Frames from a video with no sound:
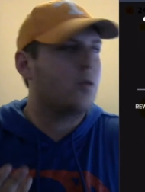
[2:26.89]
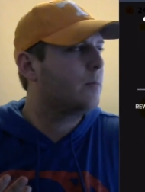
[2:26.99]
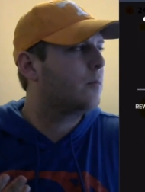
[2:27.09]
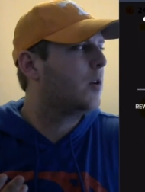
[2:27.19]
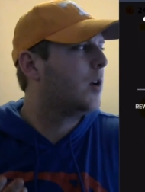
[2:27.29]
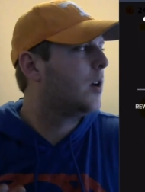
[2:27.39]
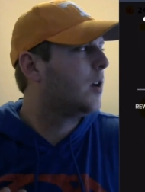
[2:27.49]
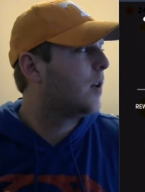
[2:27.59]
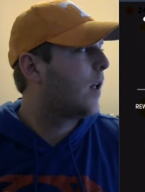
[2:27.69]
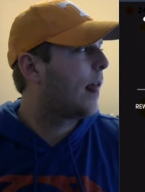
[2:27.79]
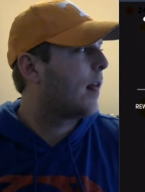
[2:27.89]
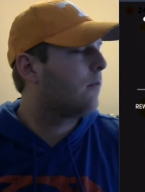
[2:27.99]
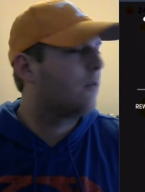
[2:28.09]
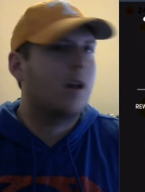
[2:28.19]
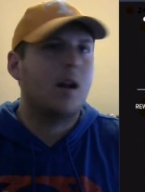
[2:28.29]

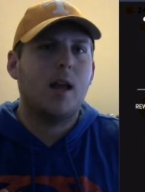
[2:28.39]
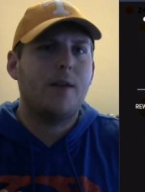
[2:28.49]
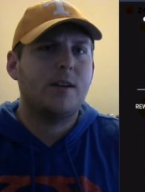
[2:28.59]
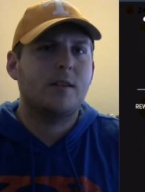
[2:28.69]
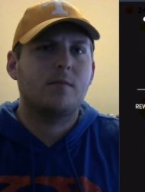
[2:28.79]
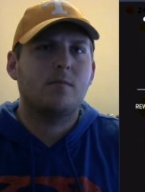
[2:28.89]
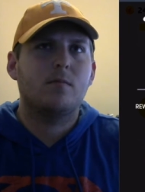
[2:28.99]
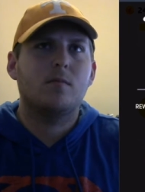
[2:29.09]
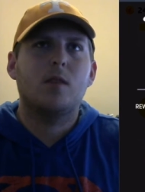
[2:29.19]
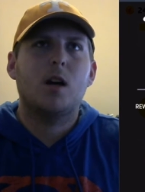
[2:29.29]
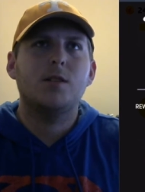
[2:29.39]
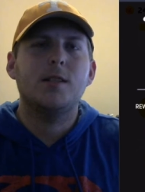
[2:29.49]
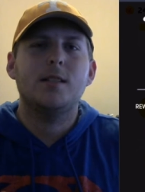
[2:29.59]
1100?